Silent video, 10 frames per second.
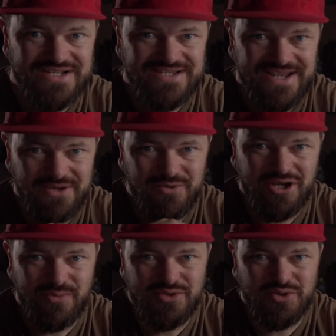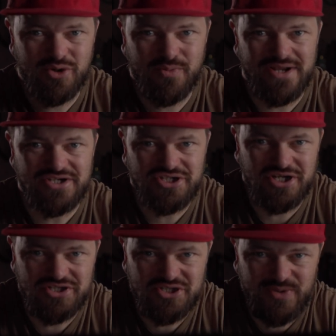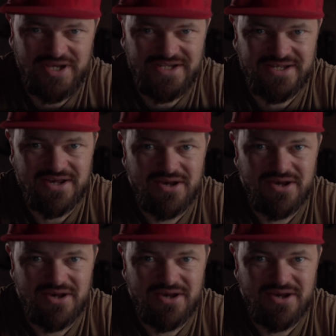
Today we're going to be talking about shutter speed,